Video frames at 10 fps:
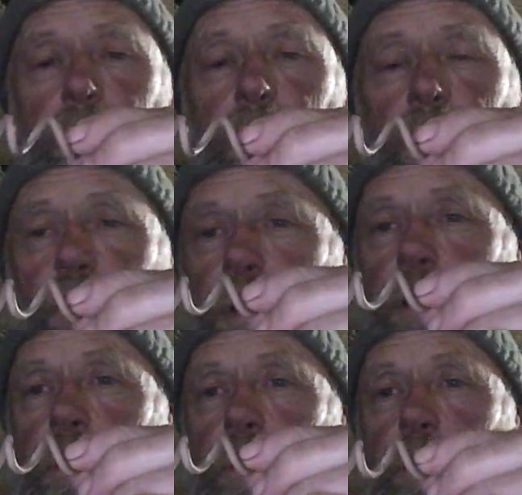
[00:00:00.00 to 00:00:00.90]
a
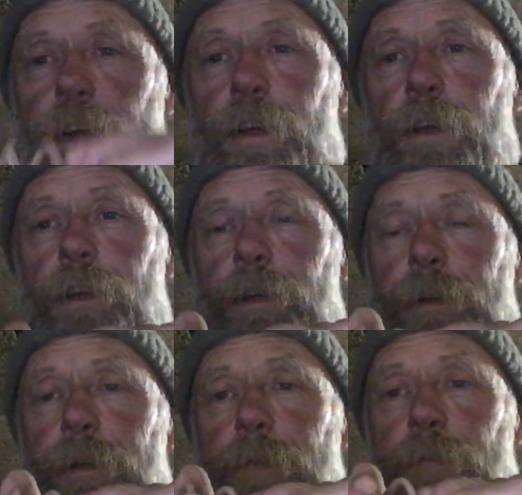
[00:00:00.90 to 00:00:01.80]
single thing,
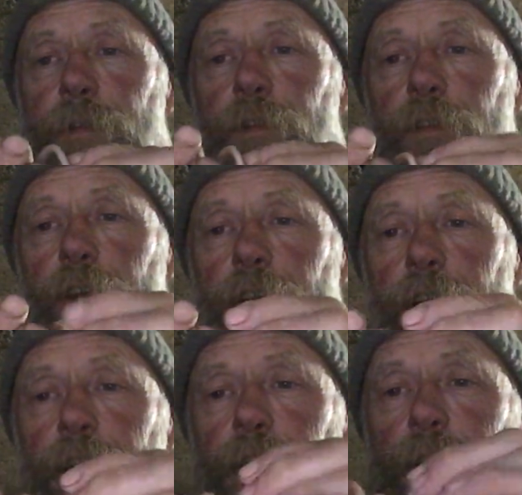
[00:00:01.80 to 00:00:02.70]

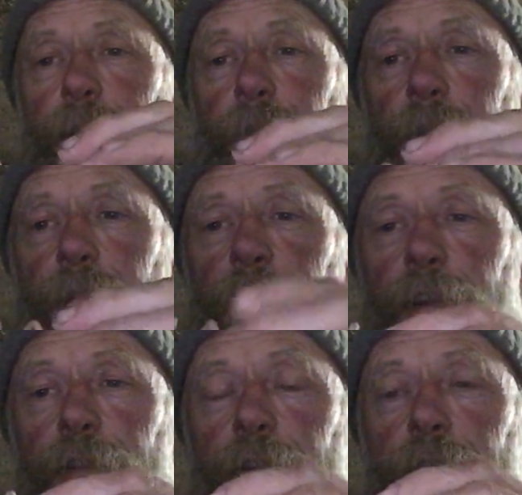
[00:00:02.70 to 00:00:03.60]
turning in a
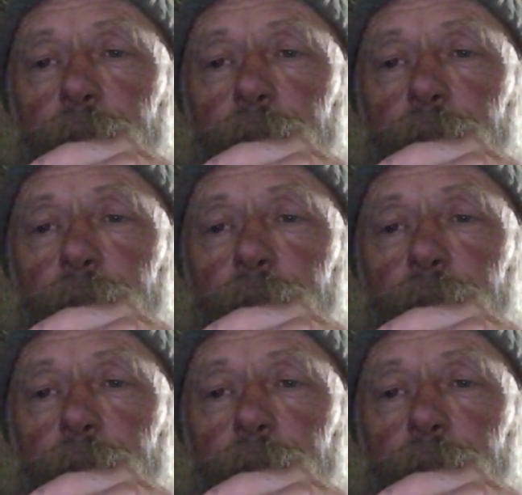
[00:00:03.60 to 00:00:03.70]
single